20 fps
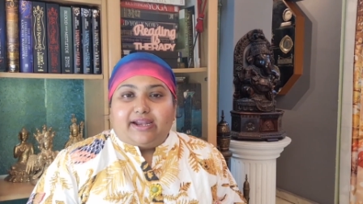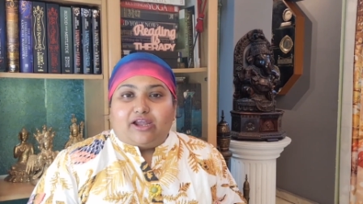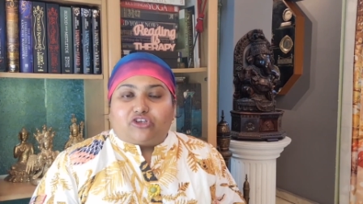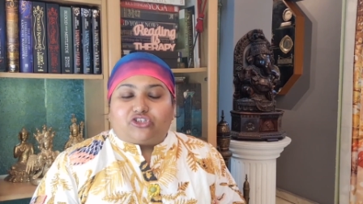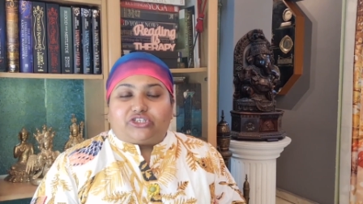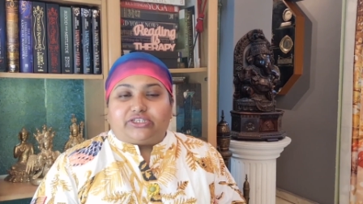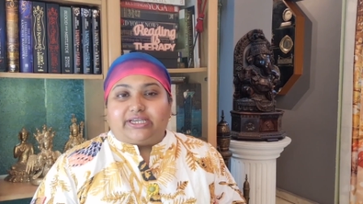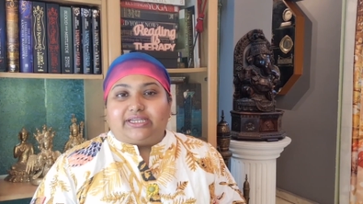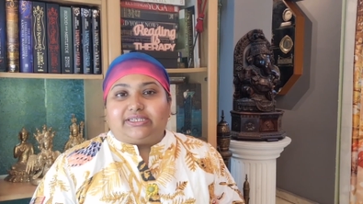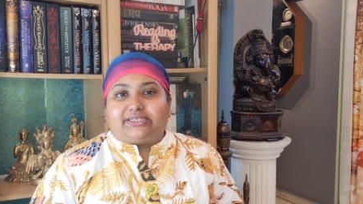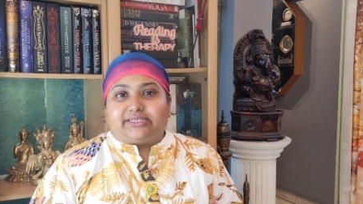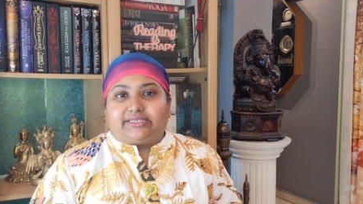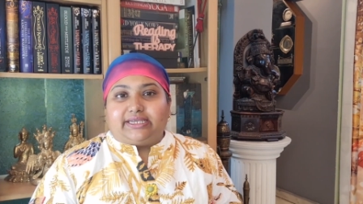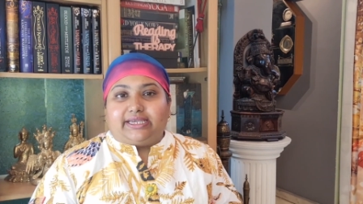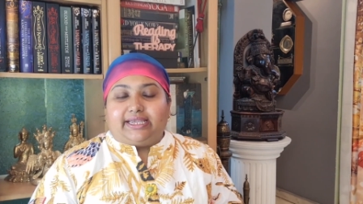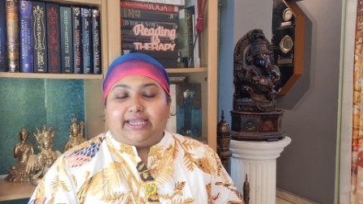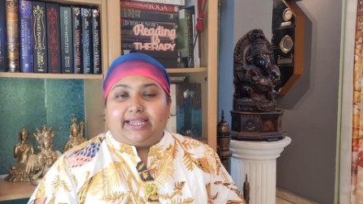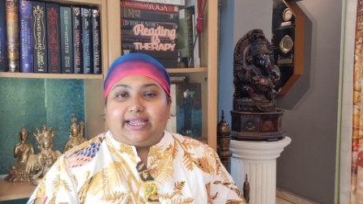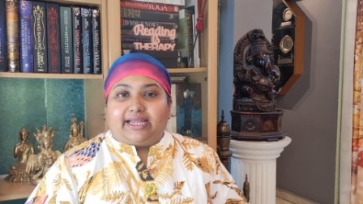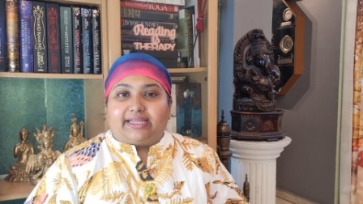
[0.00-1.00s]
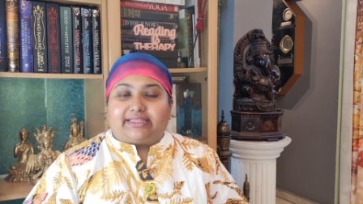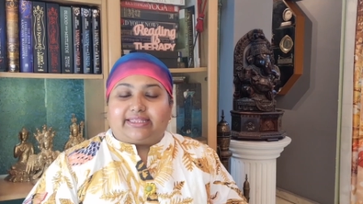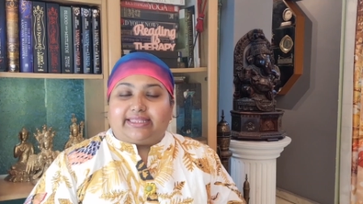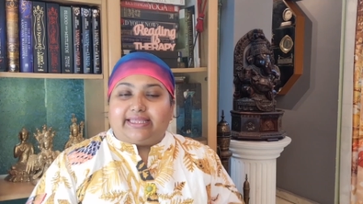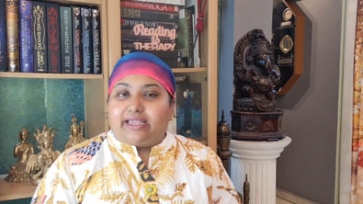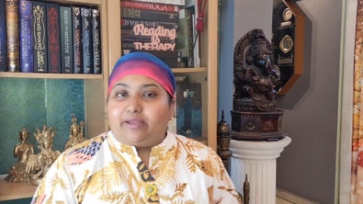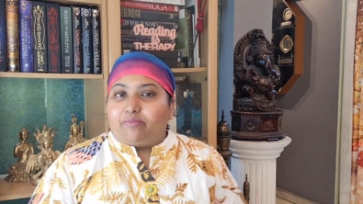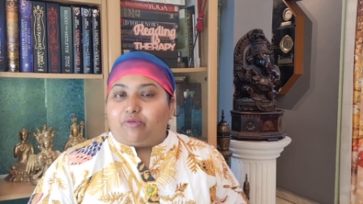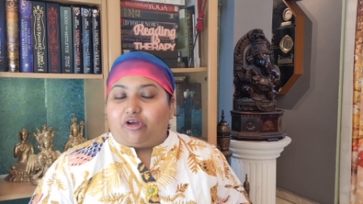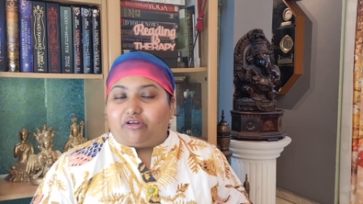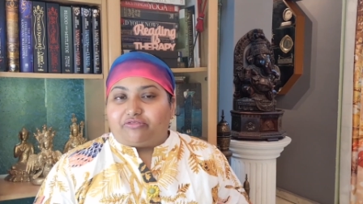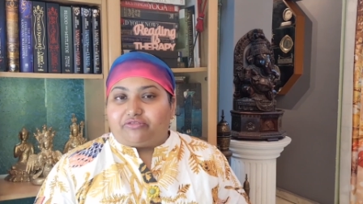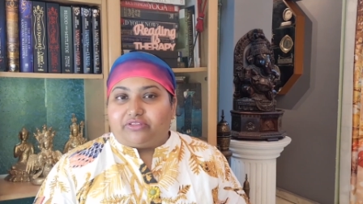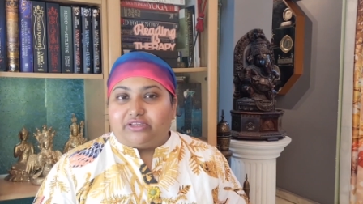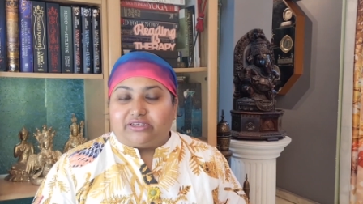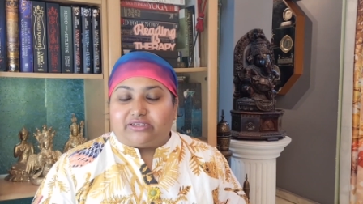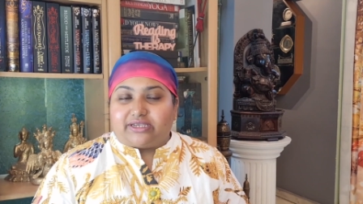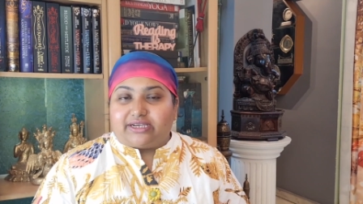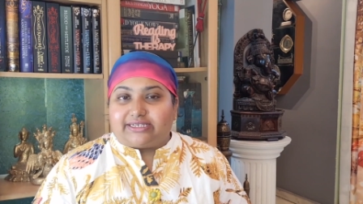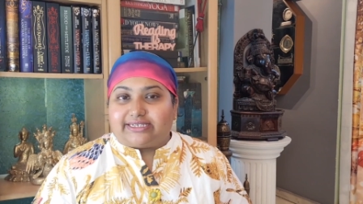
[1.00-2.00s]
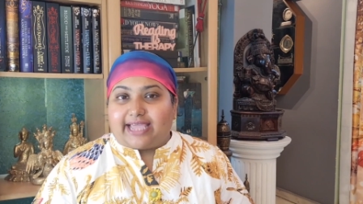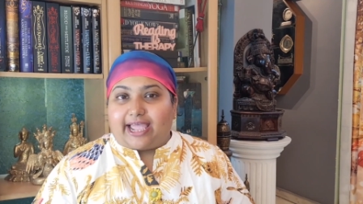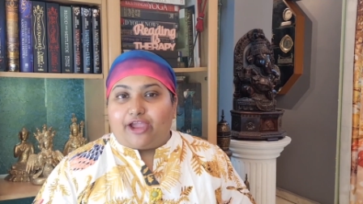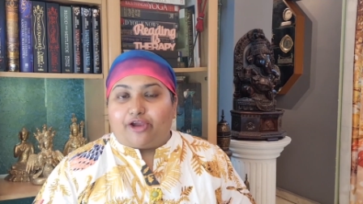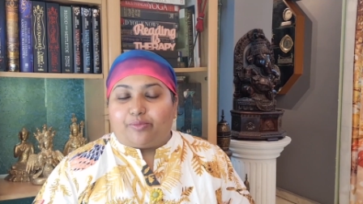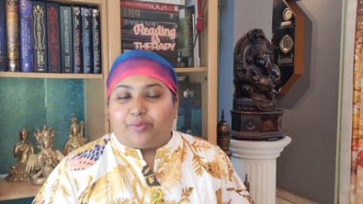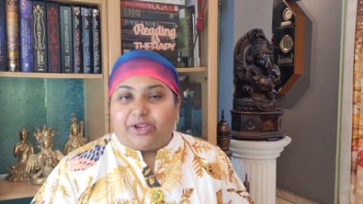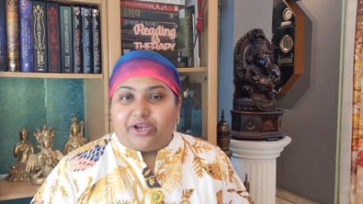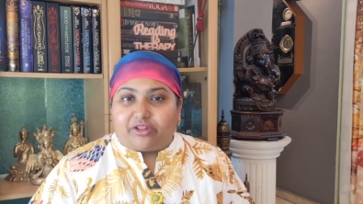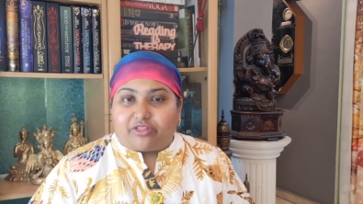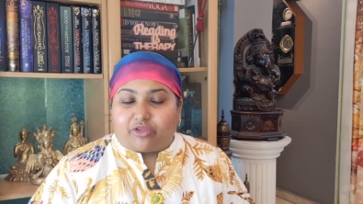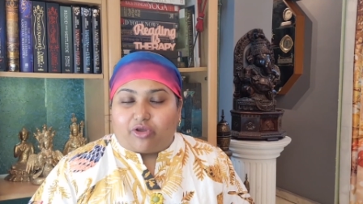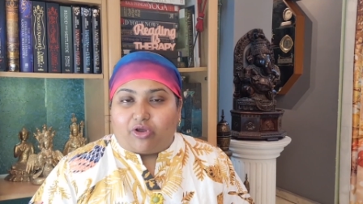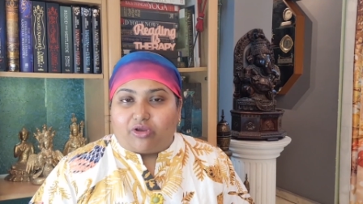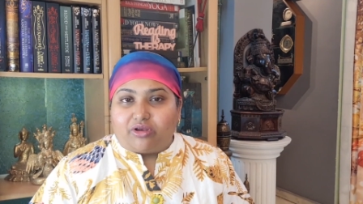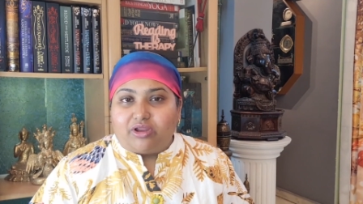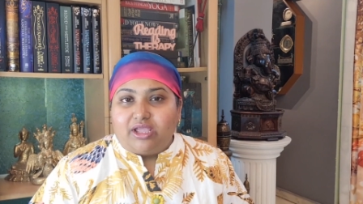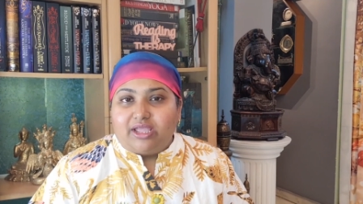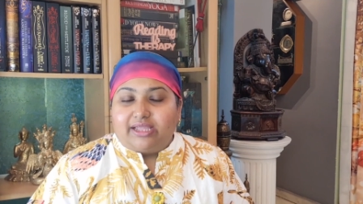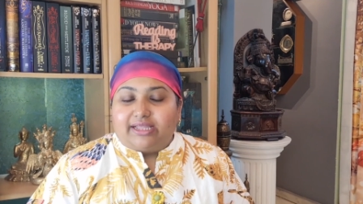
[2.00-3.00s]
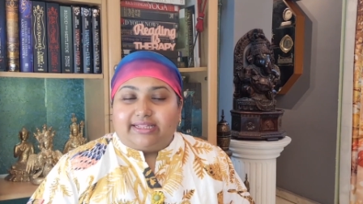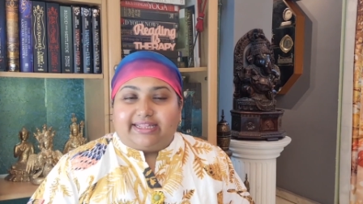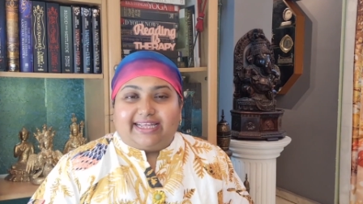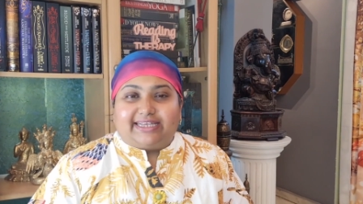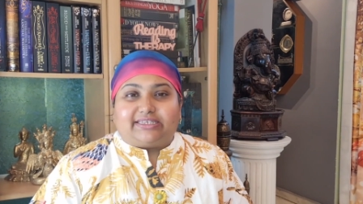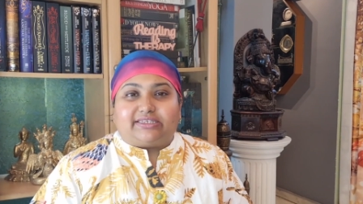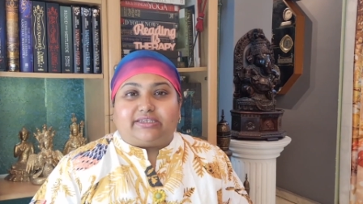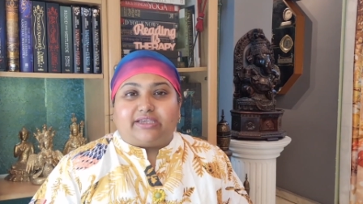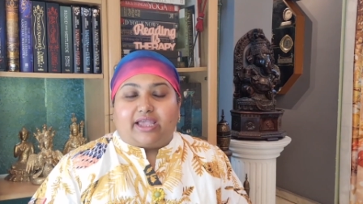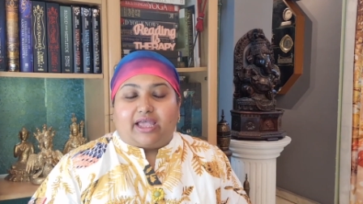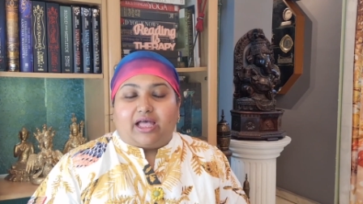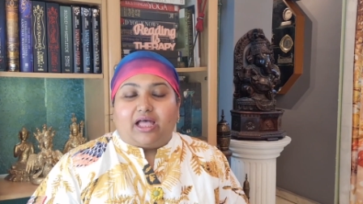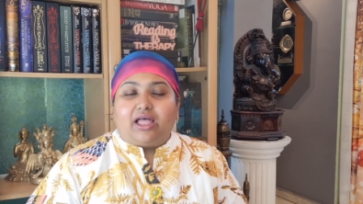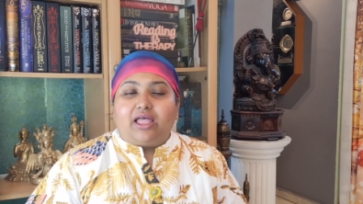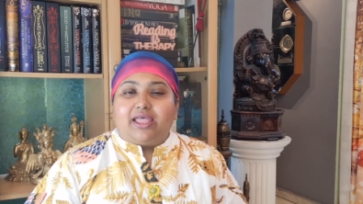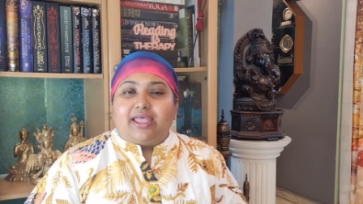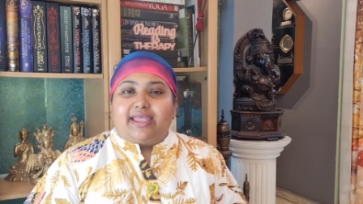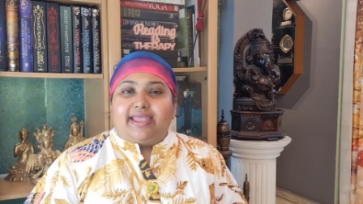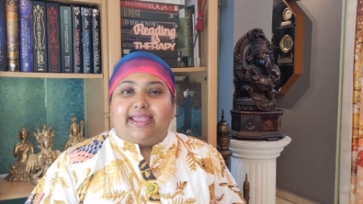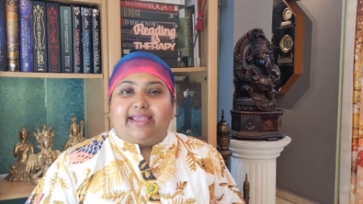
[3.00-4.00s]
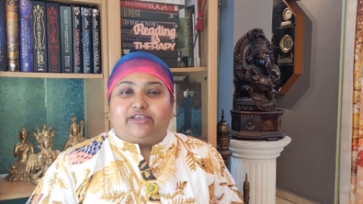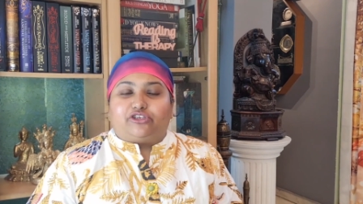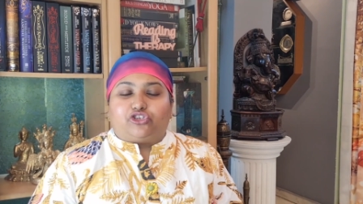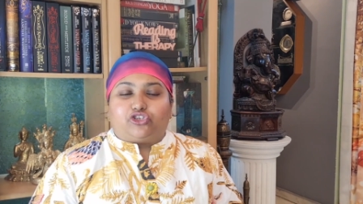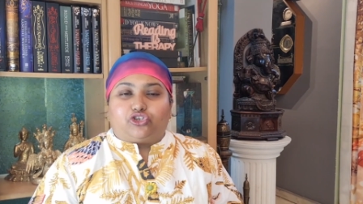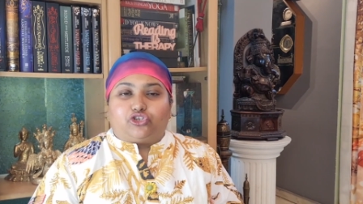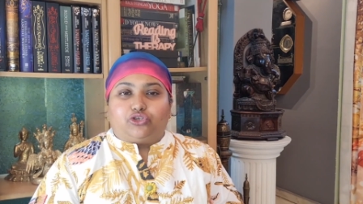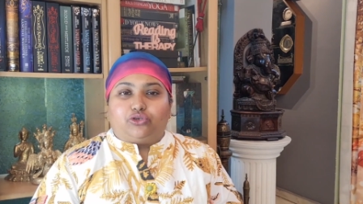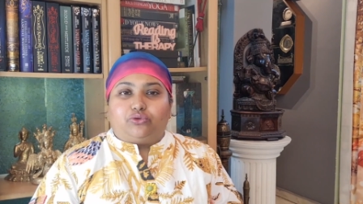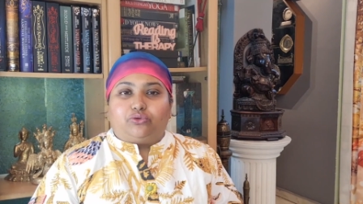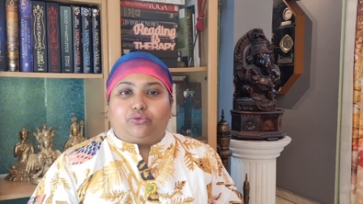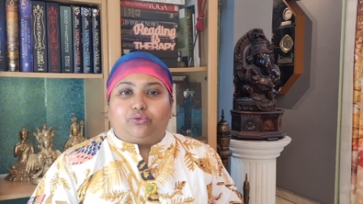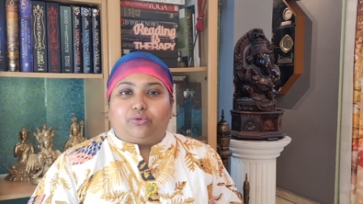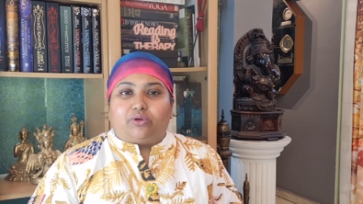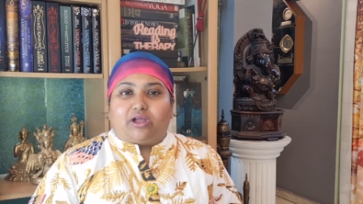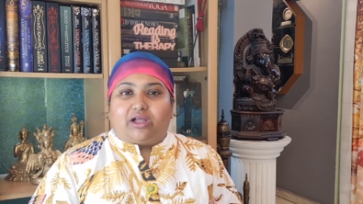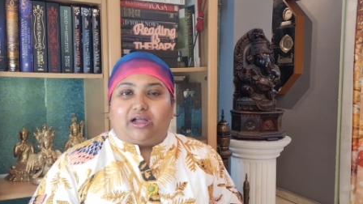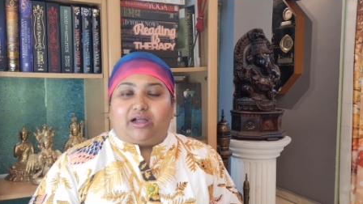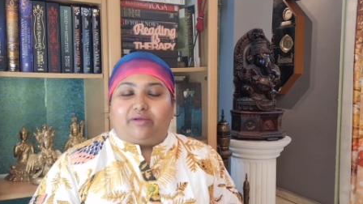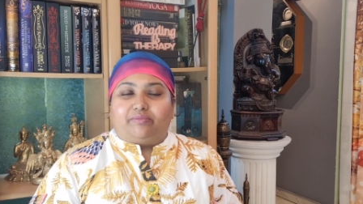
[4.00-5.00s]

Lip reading: Now, since the theme of this entire readathon this year is to